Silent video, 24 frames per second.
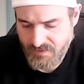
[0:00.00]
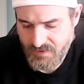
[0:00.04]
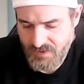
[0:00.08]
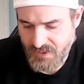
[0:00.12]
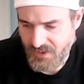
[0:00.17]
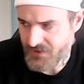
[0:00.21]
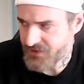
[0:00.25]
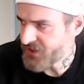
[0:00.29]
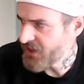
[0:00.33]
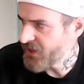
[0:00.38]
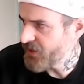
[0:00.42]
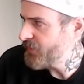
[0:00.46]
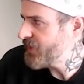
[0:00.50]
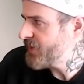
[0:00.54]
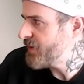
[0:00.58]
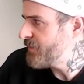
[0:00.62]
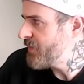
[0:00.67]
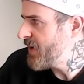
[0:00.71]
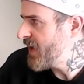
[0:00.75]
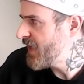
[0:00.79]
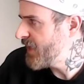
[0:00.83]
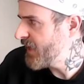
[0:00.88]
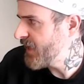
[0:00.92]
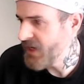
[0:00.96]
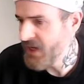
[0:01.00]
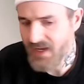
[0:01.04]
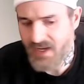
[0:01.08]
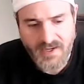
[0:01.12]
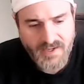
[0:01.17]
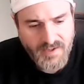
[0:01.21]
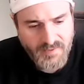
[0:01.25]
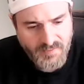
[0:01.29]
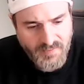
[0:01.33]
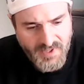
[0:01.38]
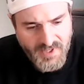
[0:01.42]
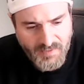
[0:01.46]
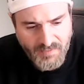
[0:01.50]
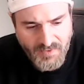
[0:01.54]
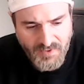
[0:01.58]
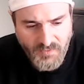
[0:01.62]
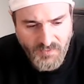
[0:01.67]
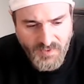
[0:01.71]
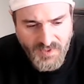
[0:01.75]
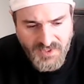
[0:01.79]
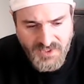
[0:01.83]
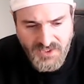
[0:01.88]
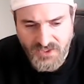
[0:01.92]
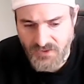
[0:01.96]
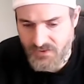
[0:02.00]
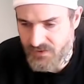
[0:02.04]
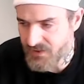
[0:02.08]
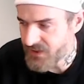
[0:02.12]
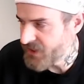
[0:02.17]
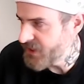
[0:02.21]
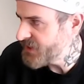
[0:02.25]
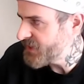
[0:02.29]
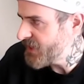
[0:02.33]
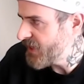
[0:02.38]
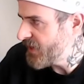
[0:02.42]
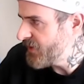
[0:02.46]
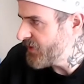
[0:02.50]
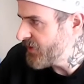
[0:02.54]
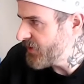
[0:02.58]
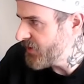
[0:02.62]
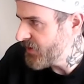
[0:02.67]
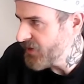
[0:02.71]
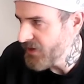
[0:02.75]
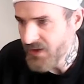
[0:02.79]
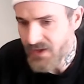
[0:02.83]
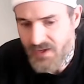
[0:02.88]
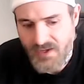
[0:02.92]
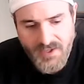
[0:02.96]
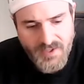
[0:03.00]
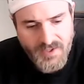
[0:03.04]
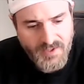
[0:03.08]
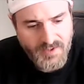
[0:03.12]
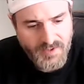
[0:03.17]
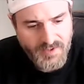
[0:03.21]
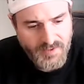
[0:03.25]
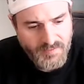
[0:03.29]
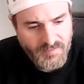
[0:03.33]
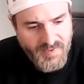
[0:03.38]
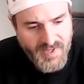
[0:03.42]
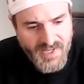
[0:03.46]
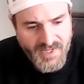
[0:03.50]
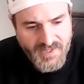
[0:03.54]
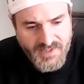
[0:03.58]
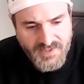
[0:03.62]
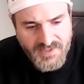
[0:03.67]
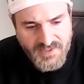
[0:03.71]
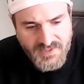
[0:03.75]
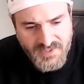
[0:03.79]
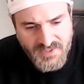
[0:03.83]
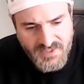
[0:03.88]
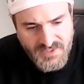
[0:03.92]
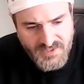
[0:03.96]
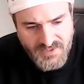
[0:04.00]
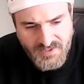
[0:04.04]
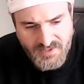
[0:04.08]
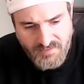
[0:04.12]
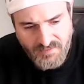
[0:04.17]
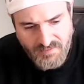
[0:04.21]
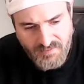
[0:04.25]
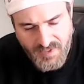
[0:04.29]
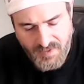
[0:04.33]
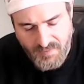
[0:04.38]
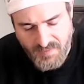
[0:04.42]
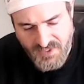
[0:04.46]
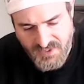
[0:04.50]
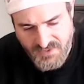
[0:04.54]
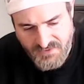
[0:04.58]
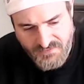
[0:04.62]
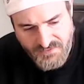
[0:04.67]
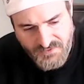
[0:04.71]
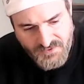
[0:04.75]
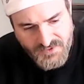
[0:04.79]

I'll start with the Pelican, but I'm going to use these other pens, maybe for